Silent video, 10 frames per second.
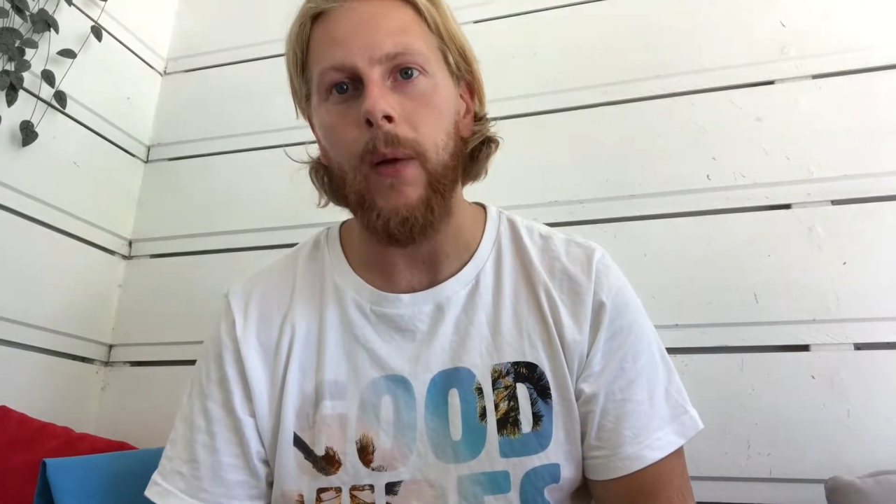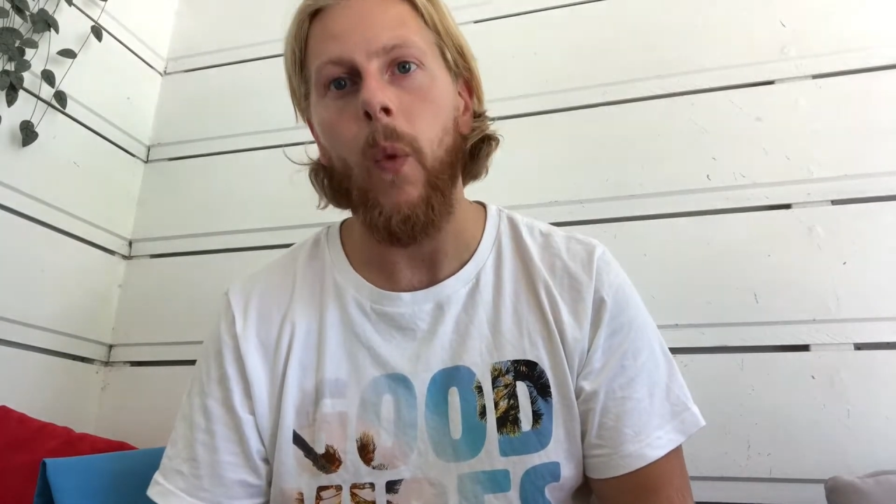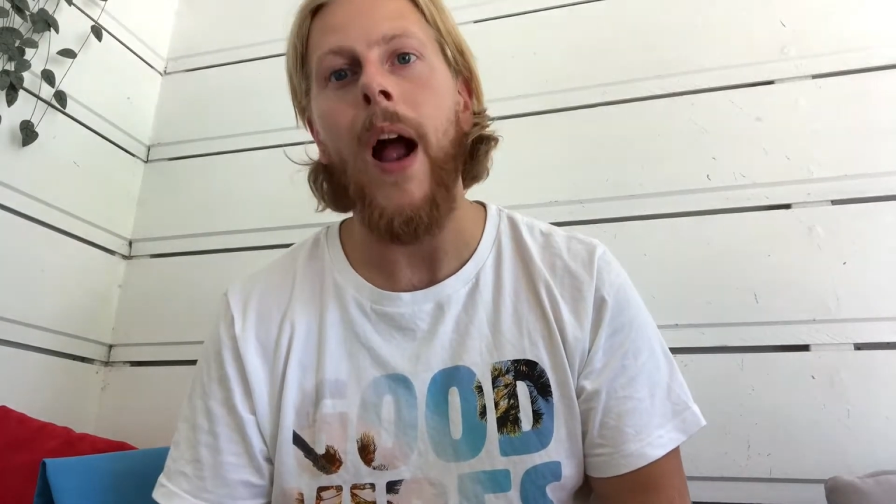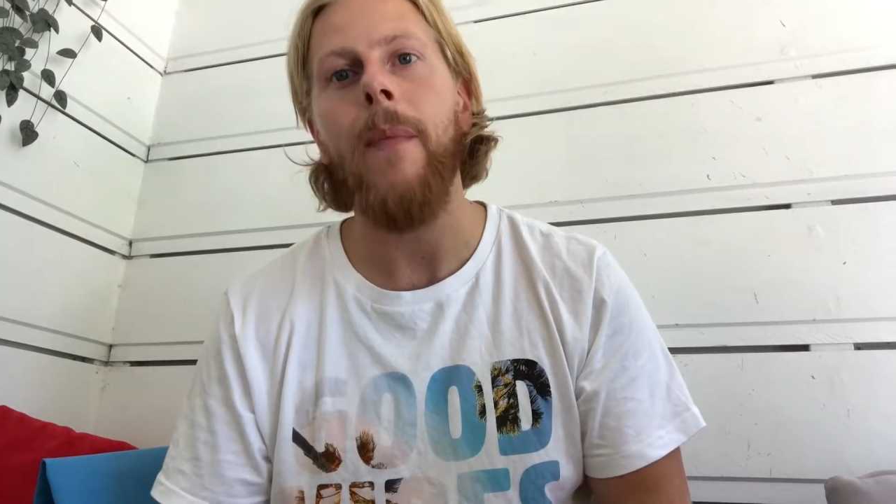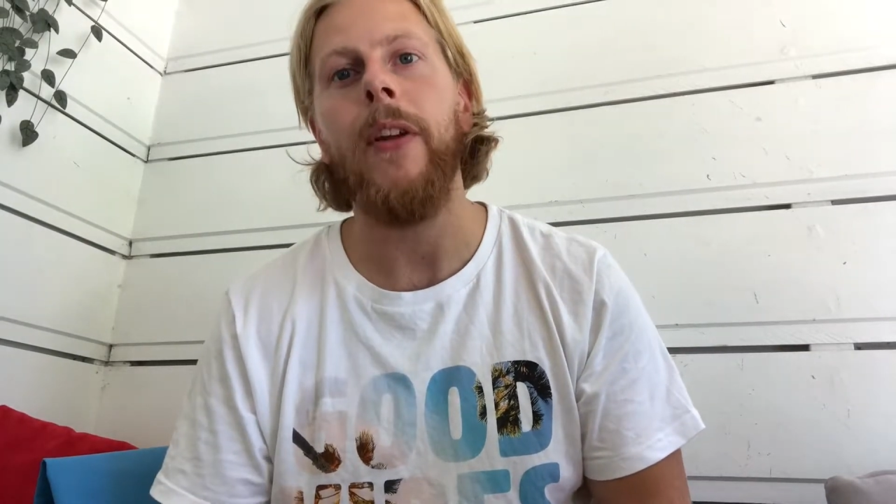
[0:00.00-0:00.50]

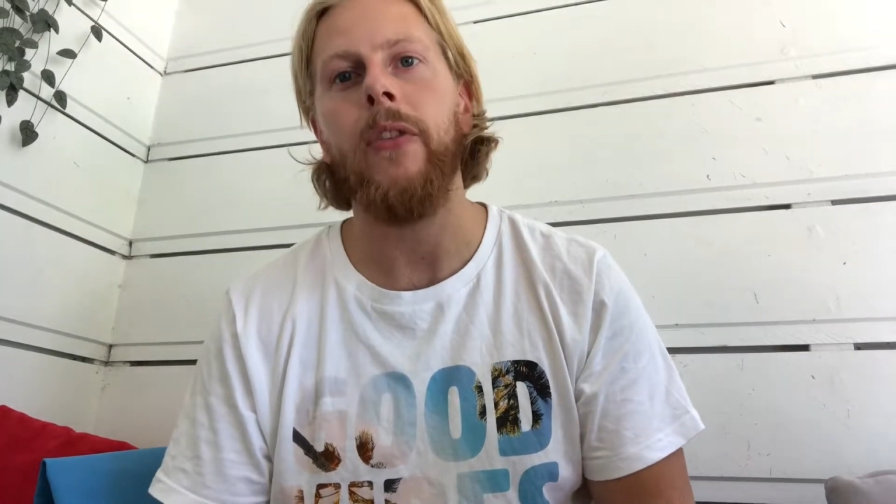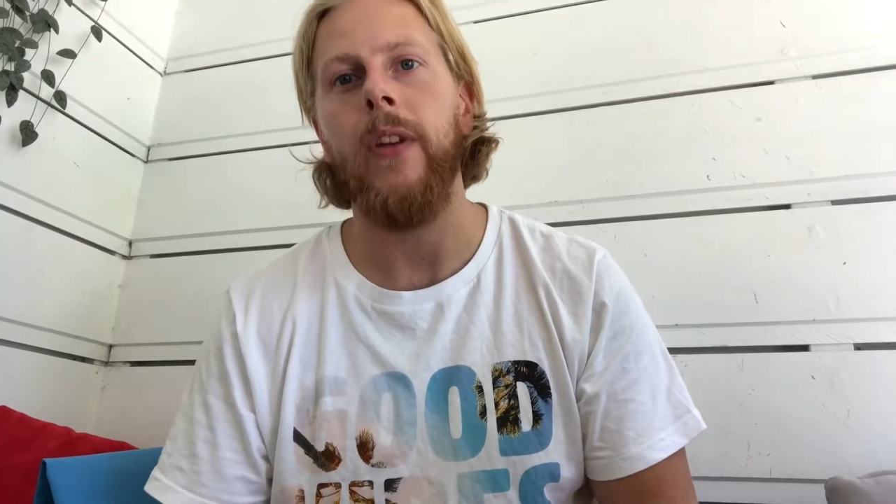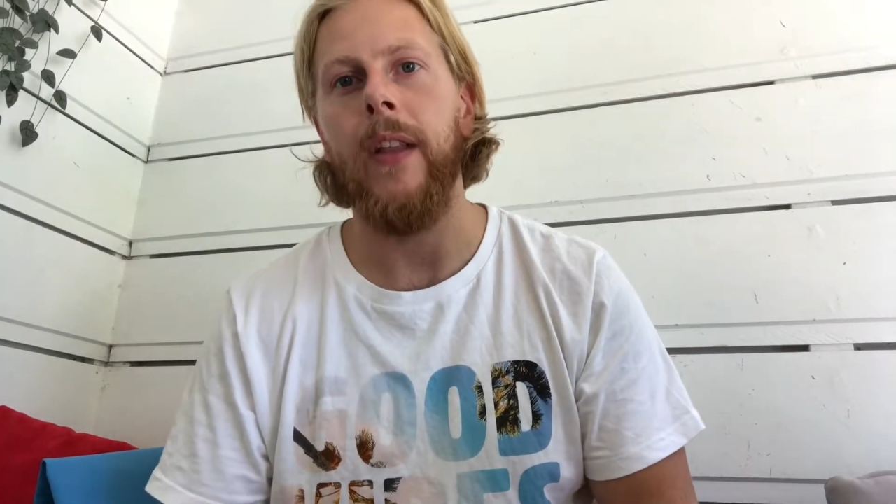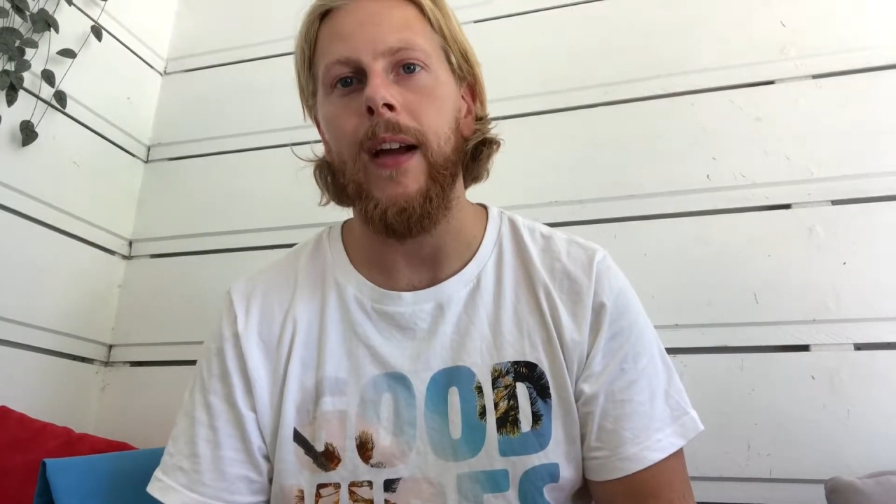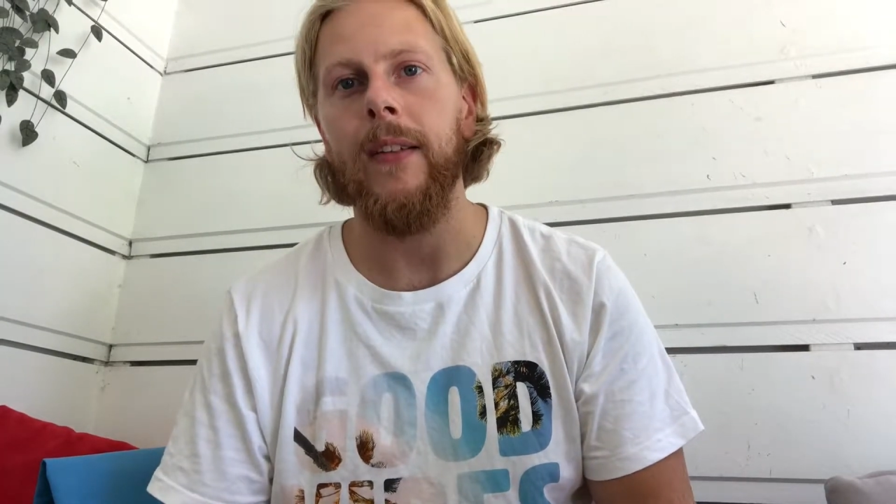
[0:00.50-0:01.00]
Why am I
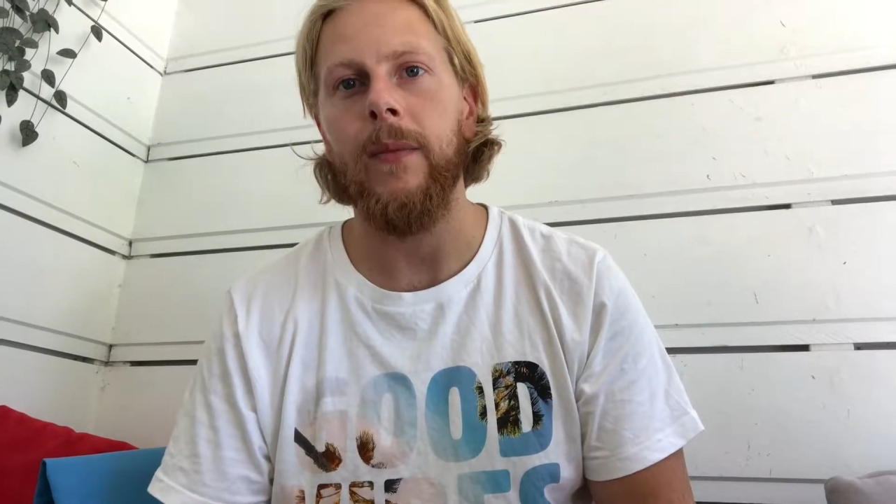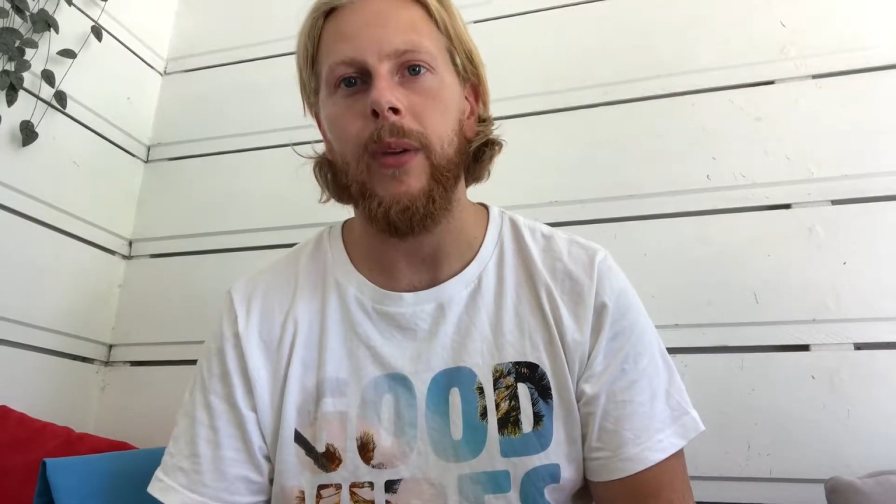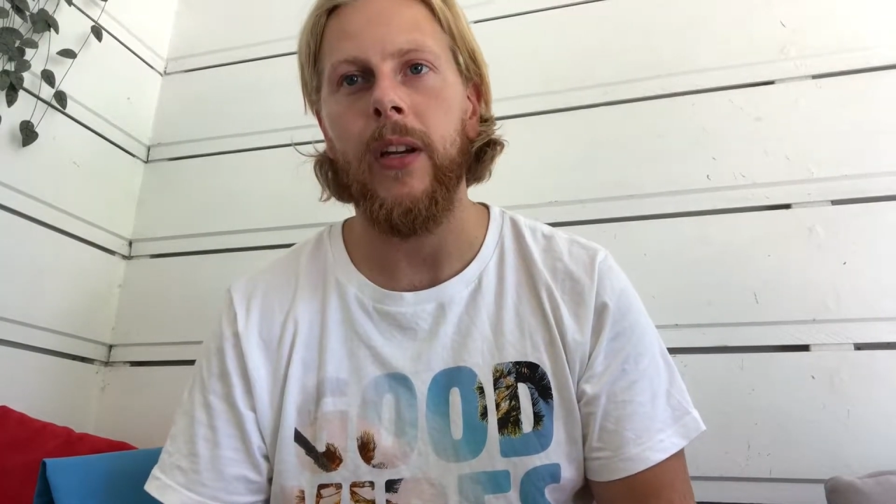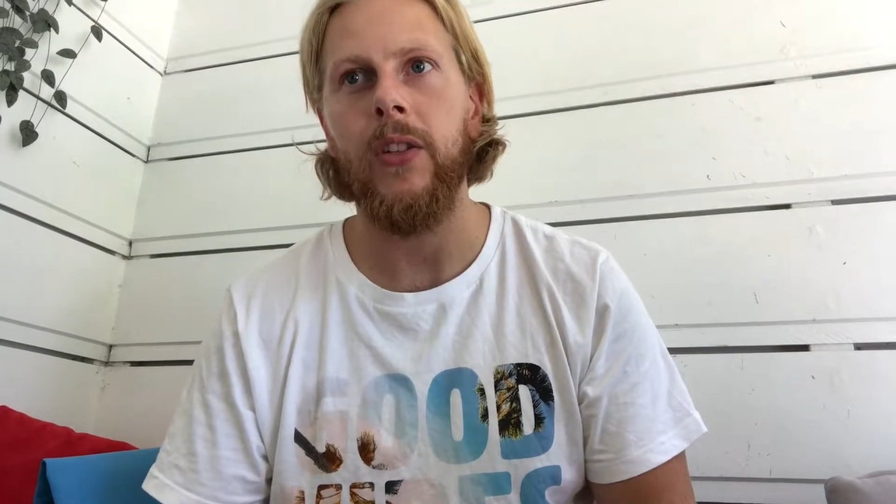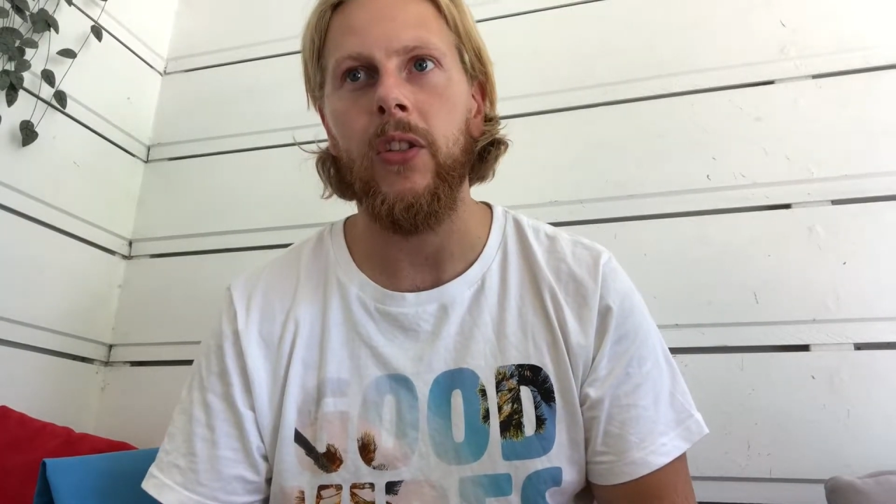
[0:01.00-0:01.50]
doing that?
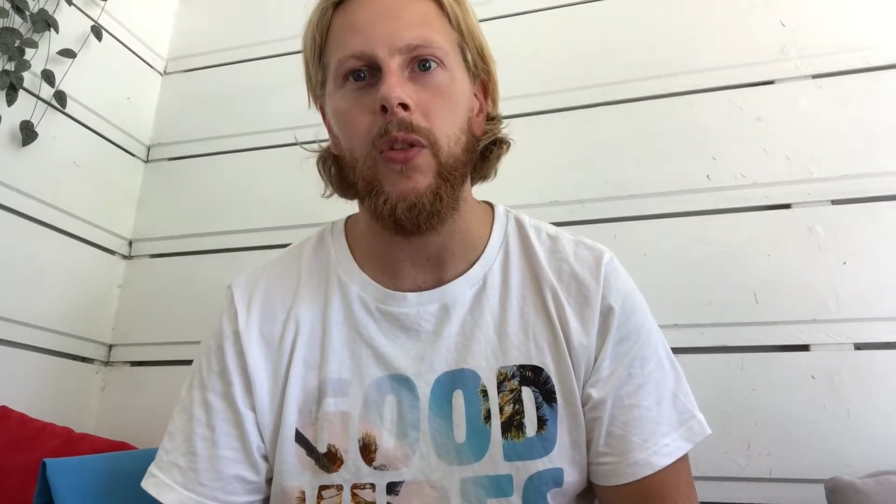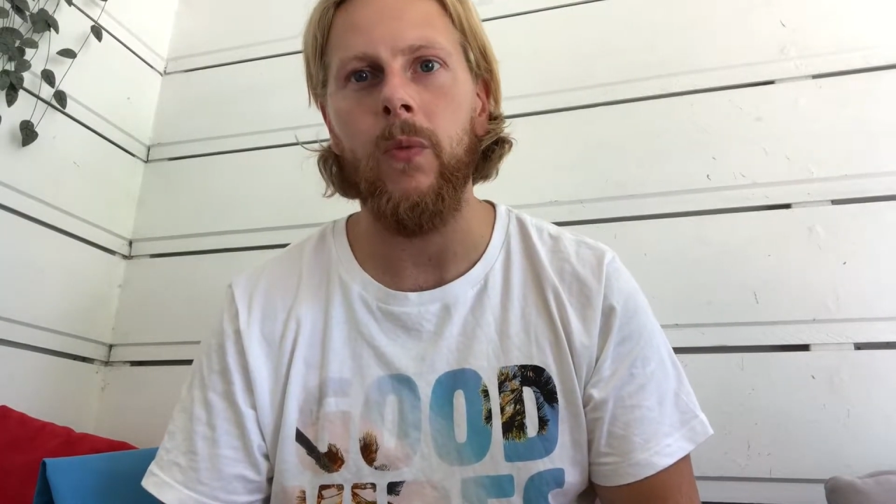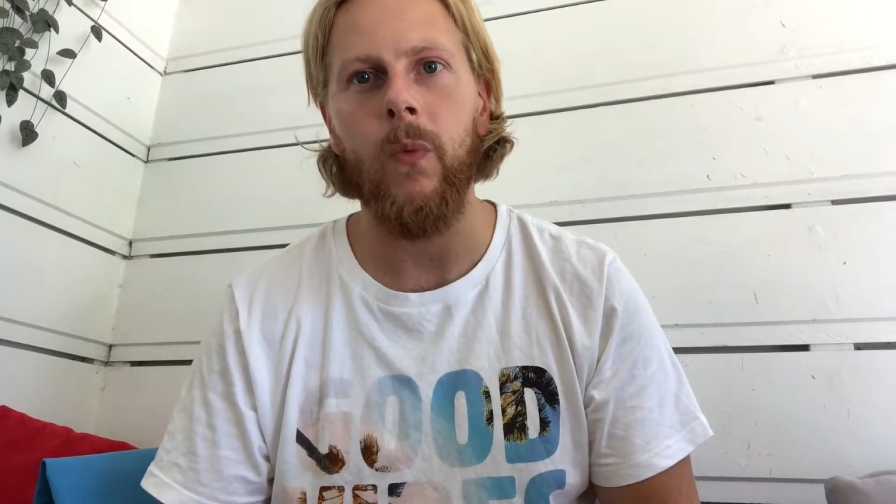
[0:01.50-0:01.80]
Because you don't